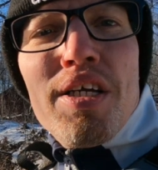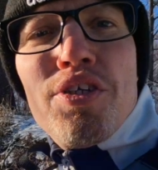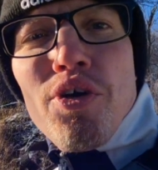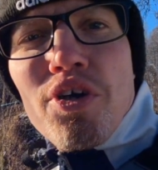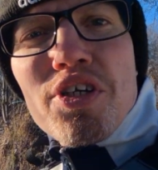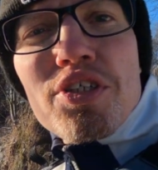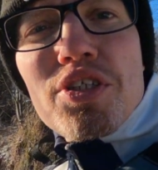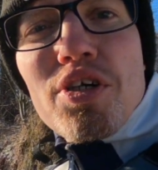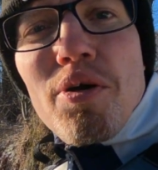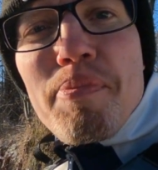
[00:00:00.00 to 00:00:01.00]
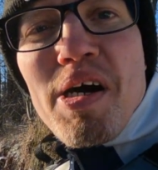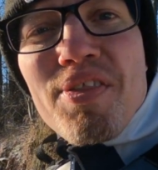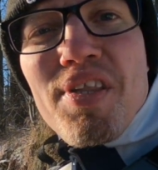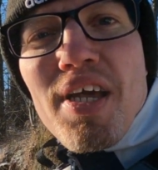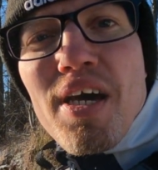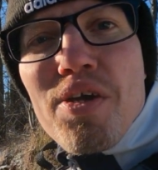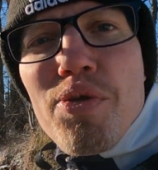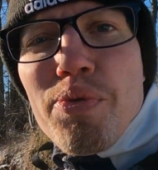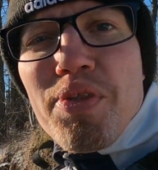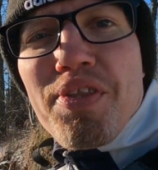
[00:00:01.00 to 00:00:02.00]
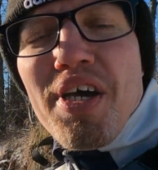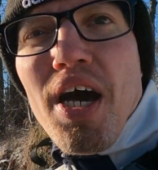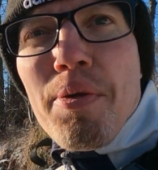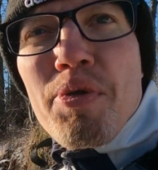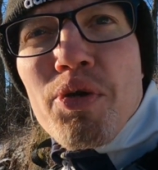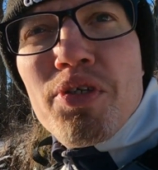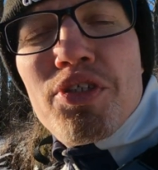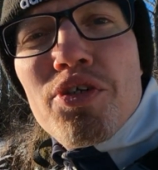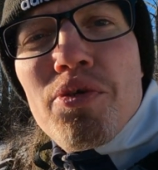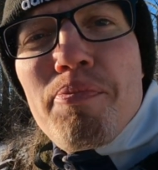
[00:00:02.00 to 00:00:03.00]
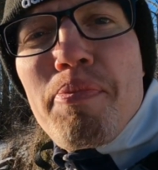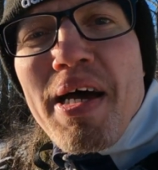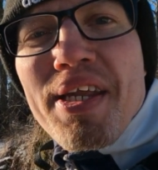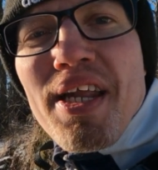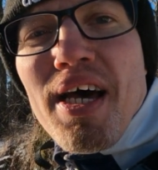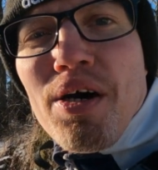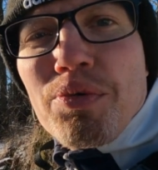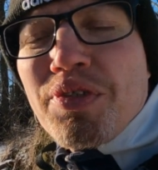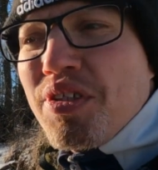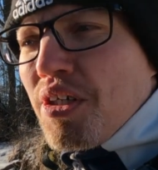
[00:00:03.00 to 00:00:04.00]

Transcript: Jag ska paddla ut. I'm going to paddle out.